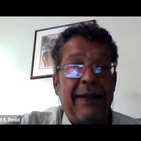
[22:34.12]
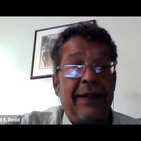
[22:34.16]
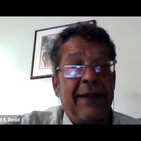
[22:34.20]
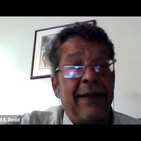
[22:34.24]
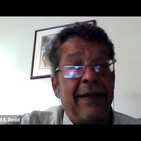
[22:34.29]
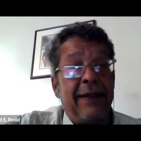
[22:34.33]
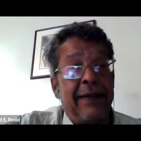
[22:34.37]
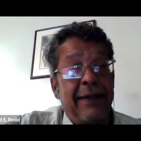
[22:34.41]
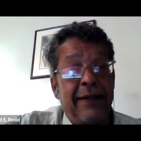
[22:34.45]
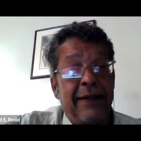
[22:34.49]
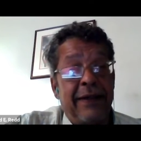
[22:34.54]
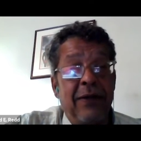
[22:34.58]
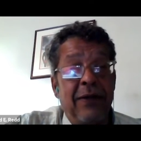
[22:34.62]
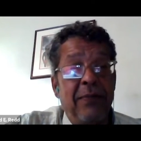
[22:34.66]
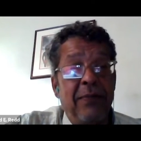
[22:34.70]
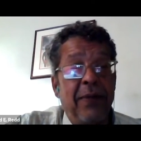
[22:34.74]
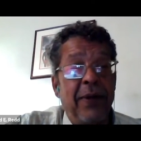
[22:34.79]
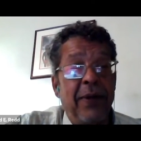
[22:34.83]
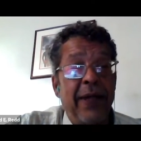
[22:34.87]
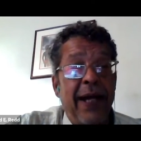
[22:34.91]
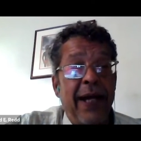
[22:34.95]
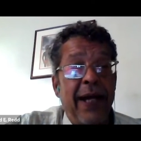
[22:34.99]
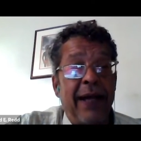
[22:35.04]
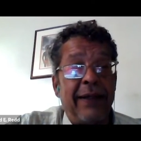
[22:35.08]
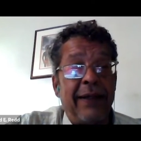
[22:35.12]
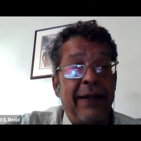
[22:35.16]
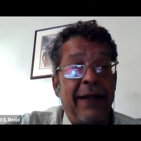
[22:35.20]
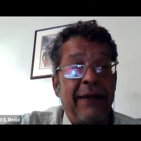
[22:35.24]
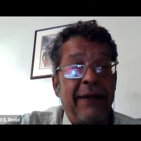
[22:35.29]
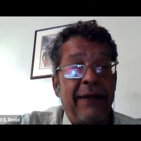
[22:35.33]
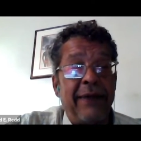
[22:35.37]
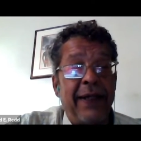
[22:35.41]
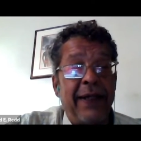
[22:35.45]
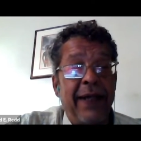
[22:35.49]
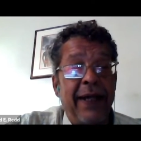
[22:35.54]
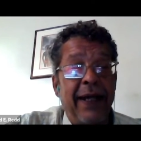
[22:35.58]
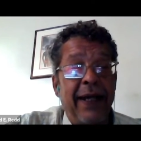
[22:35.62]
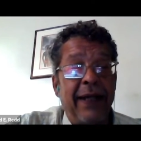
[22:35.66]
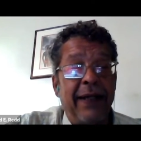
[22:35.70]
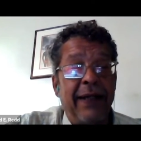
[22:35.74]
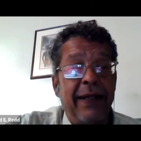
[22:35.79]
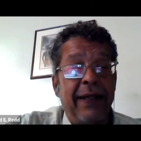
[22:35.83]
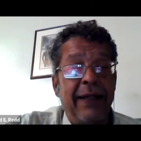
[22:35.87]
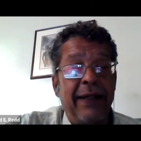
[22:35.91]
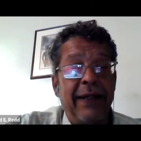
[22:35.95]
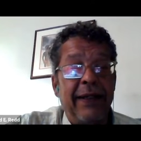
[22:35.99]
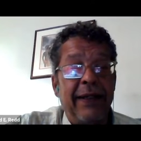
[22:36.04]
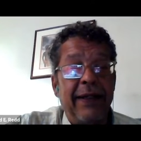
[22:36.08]
because the dope boy out there every day.
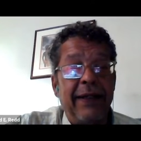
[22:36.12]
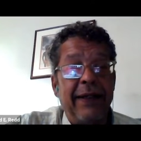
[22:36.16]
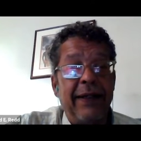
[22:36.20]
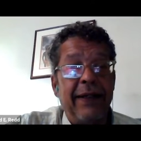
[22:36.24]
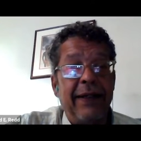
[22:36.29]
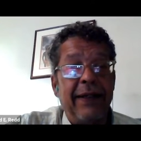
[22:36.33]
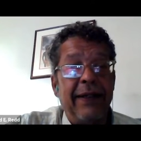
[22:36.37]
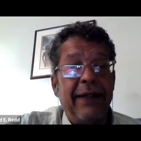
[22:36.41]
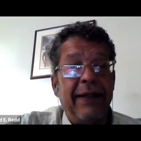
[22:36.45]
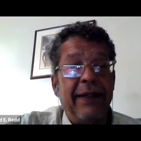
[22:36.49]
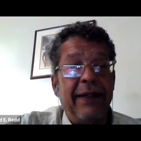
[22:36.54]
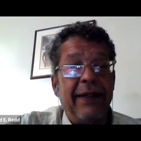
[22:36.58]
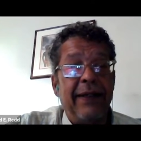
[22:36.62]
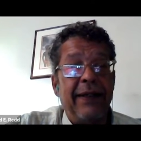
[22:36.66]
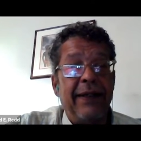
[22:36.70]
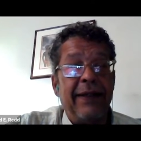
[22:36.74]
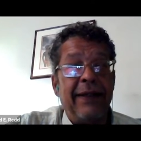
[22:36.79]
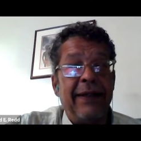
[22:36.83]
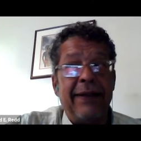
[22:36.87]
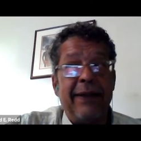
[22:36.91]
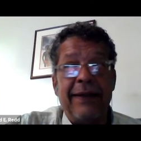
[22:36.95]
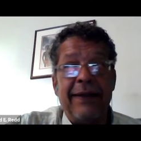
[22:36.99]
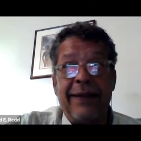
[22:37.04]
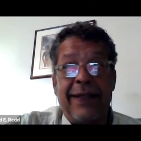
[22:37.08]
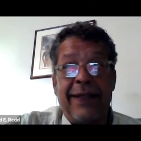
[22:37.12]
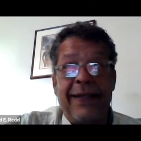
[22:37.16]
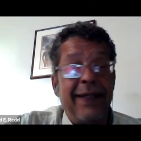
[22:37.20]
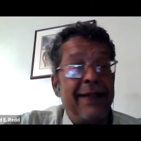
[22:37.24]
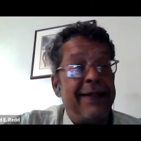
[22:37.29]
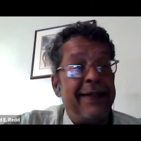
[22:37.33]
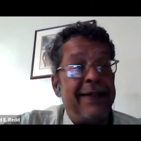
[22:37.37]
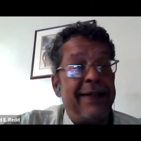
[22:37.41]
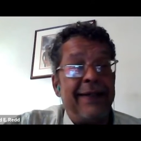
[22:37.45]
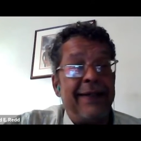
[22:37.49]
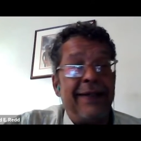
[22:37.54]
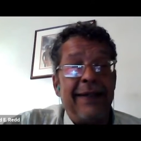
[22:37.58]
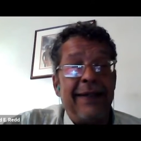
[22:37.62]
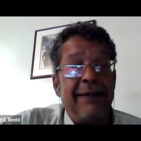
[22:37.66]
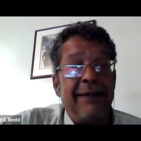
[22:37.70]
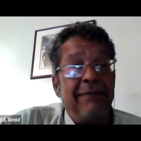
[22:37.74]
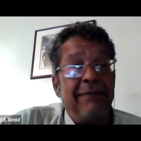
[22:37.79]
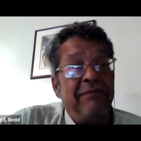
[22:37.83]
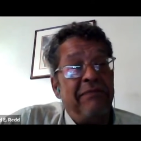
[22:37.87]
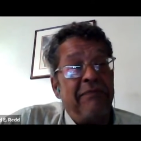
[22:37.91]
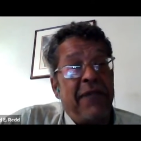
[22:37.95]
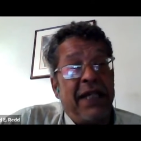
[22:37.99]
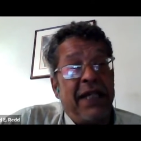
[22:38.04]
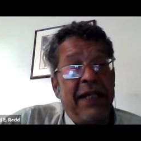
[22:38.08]

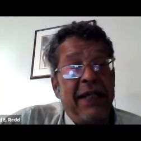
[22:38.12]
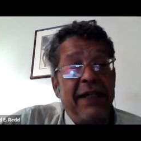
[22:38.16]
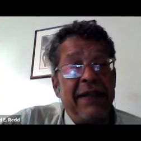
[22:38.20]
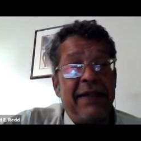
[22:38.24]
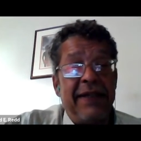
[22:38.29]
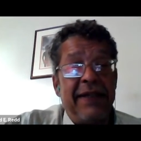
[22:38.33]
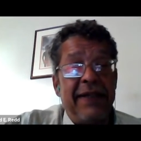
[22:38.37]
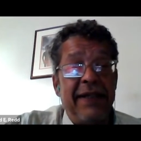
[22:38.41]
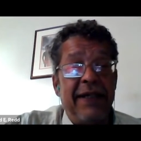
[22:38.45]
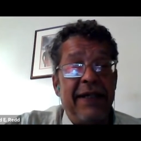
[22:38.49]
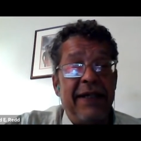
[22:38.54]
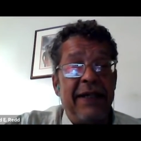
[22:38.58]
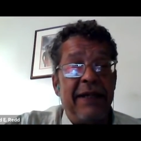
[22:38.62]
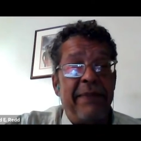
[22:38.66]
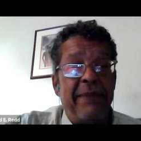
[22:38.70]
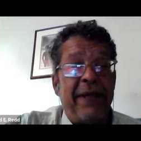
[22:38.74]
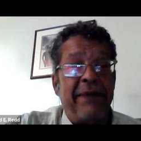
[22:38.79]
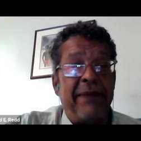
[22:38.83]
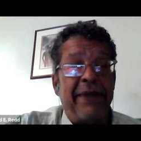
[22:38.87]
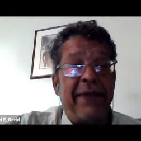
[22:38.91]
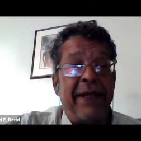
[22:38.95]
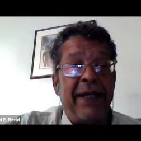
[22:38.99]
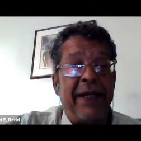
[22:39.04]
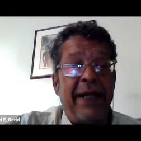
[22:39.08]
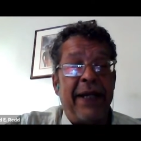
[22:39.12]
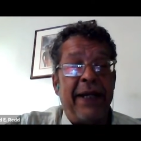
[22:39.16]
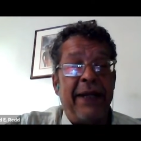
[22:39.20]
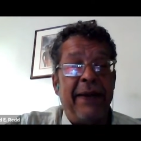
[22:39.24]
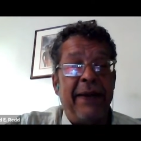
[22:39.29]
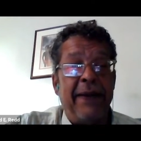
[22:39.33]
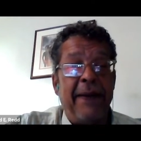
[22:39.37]
The kids see him every day.